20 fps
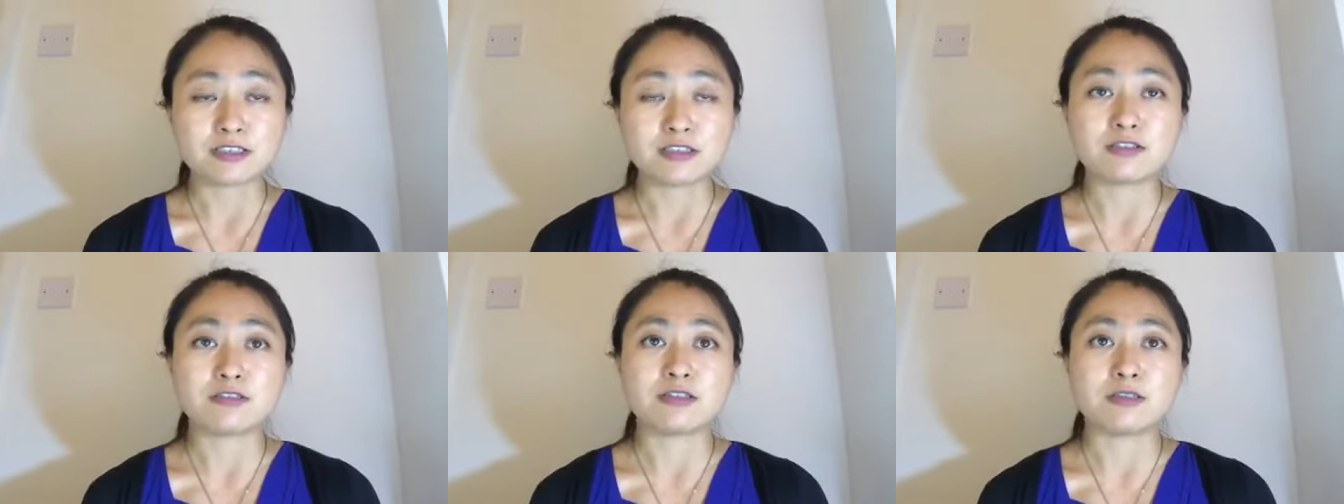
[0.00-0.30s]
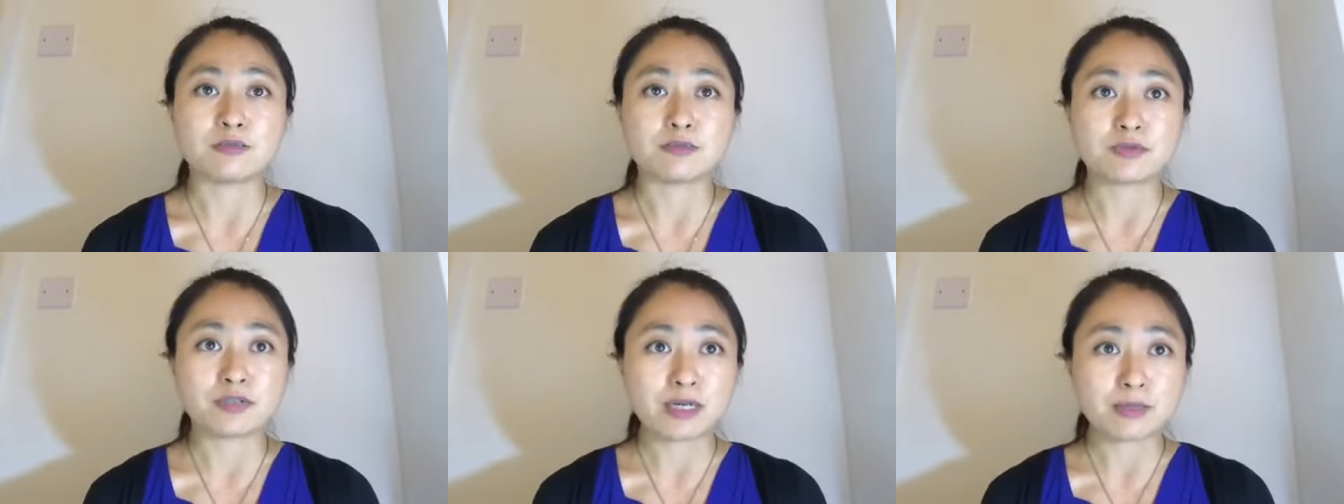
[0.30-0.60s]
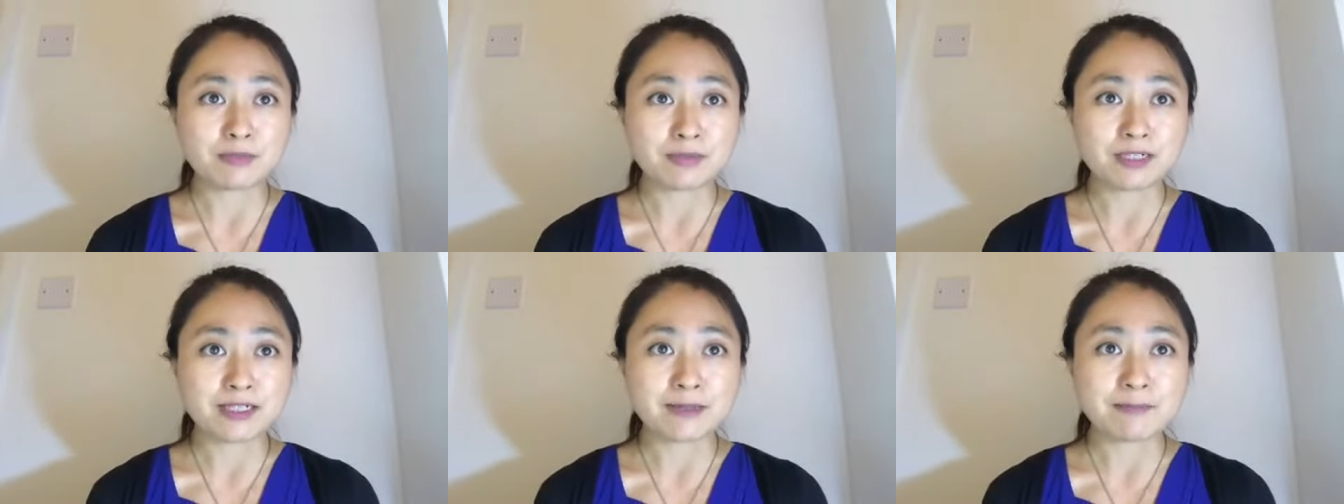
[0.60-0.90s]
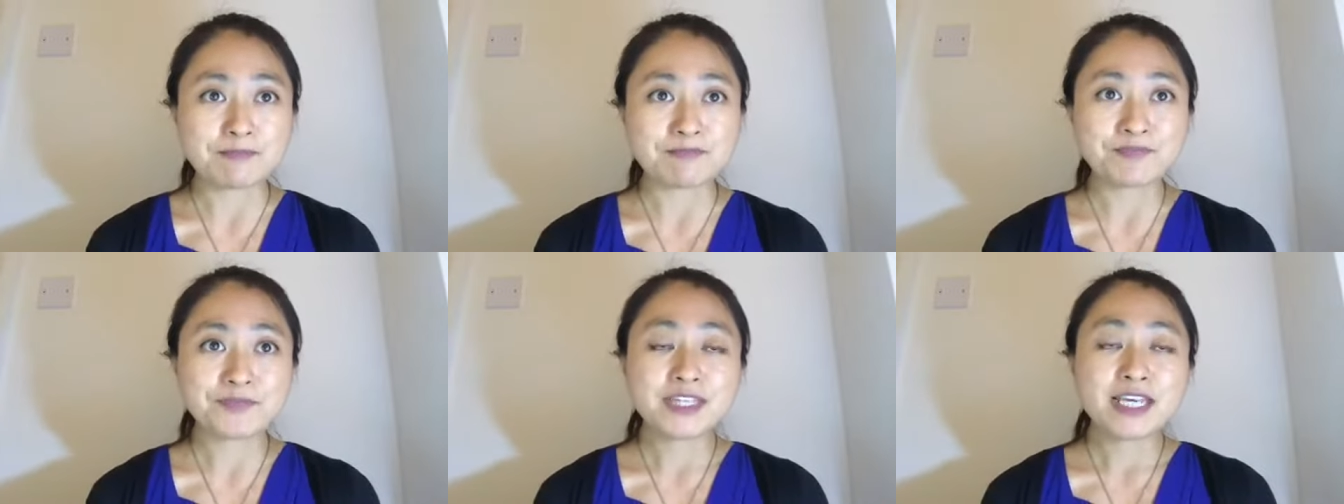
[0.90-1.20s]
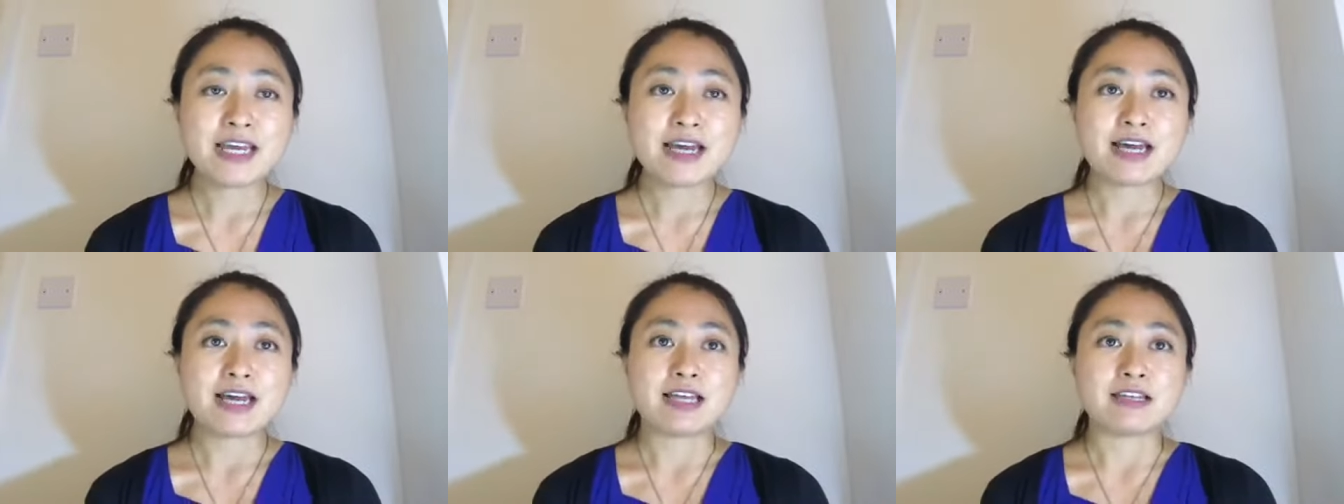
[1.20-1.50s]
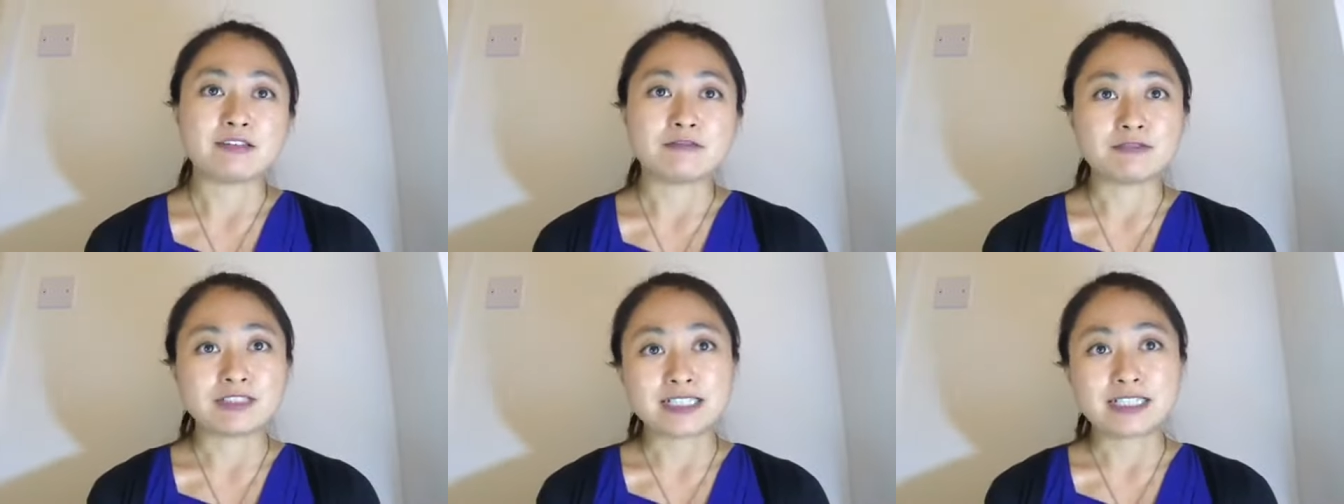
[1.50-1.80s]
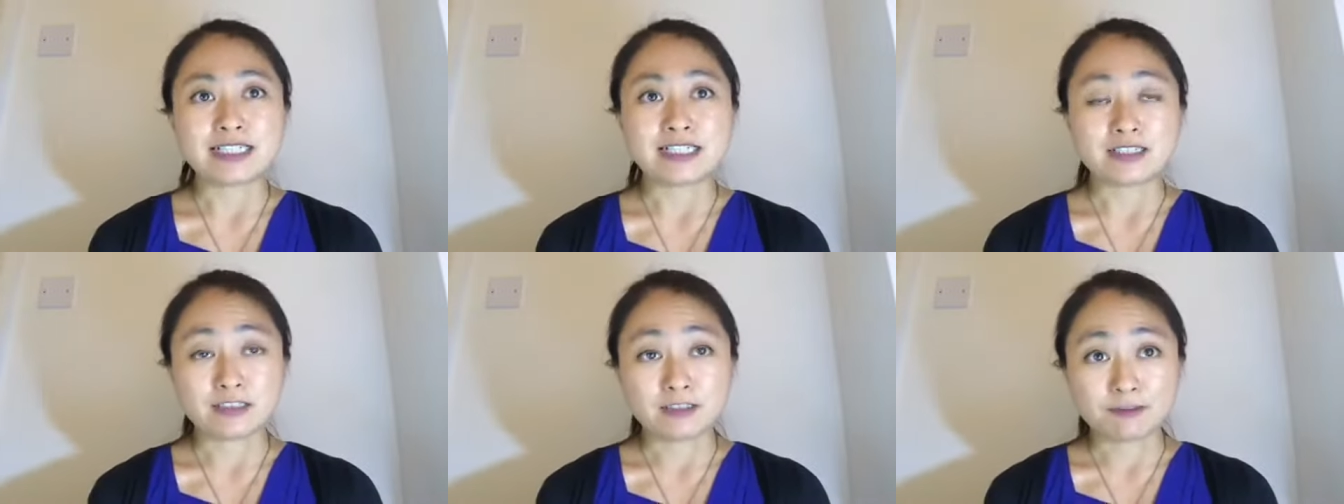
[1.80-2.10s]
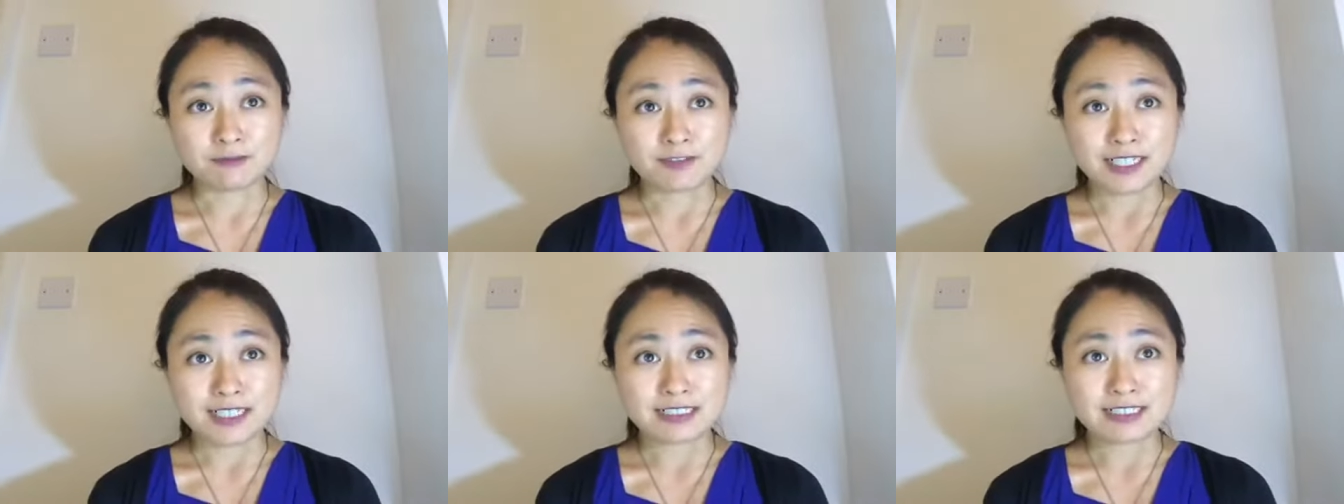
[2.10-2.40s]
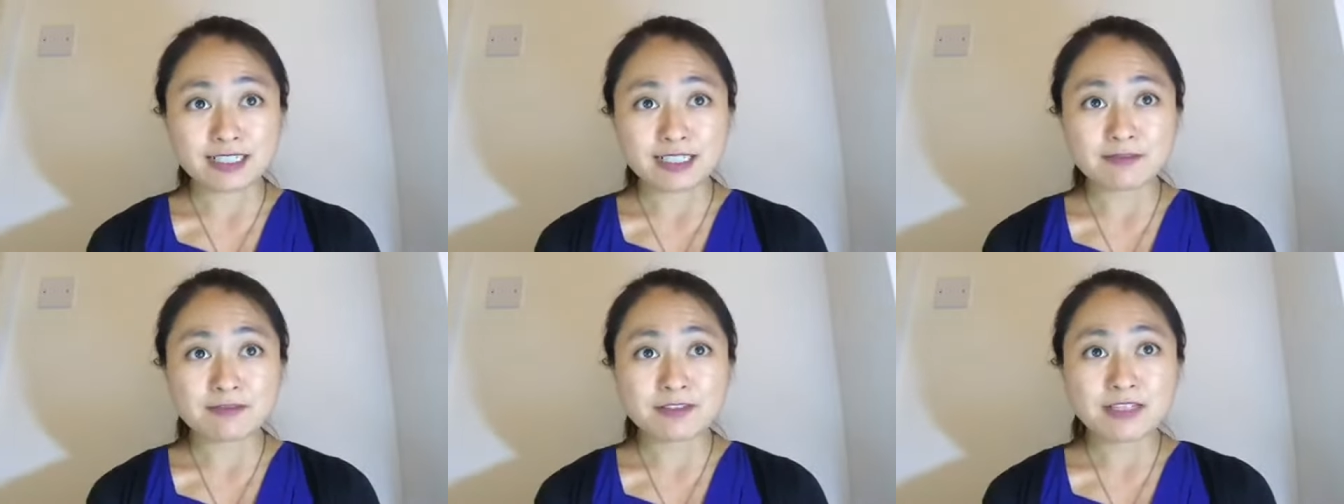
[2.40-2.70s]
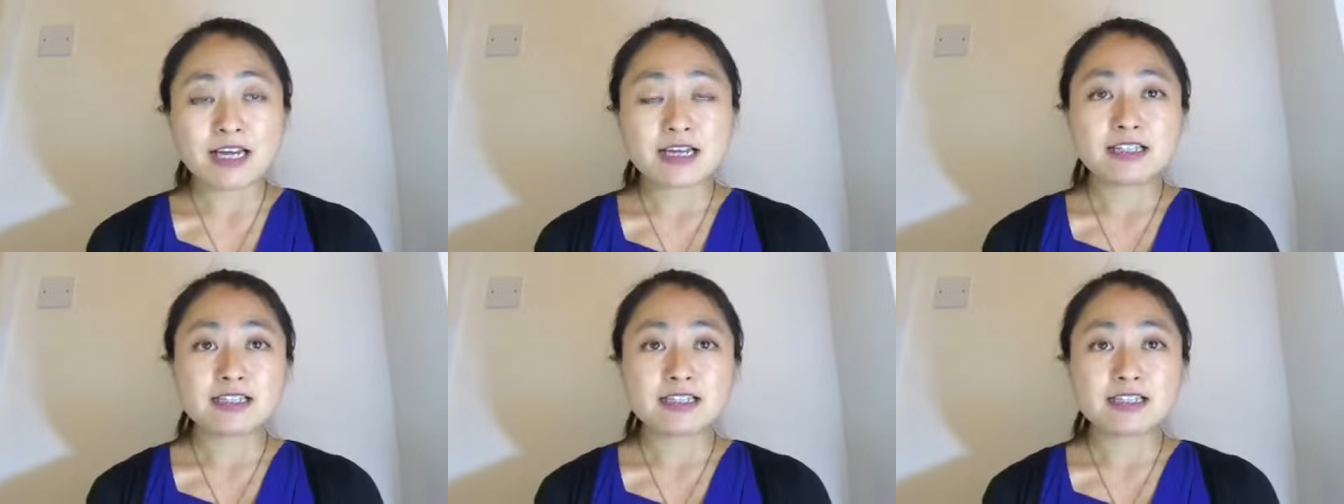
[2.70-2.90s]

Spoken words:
to the problem and really innovative.